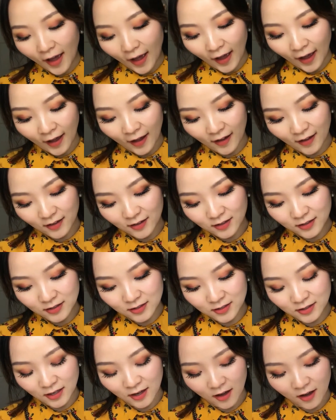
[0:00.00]

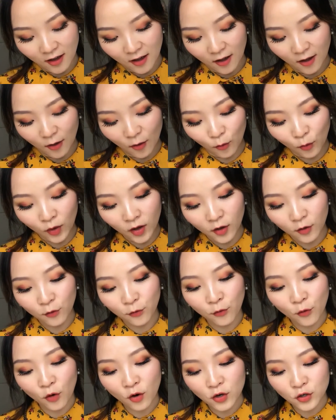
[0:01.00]
And
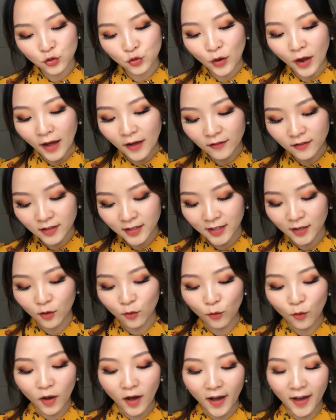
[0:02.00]
well, for
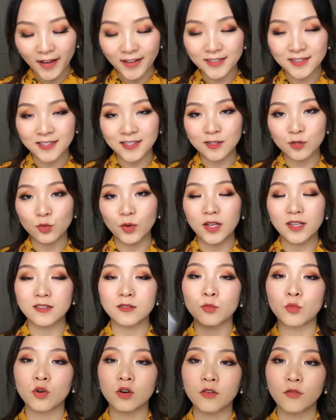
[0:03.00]
traveling wise, this
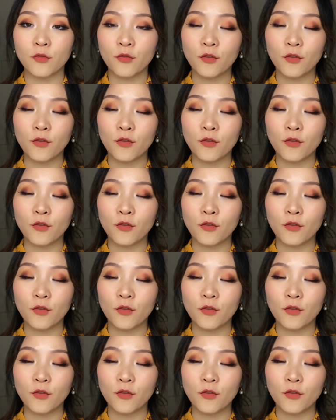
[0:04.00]
one's more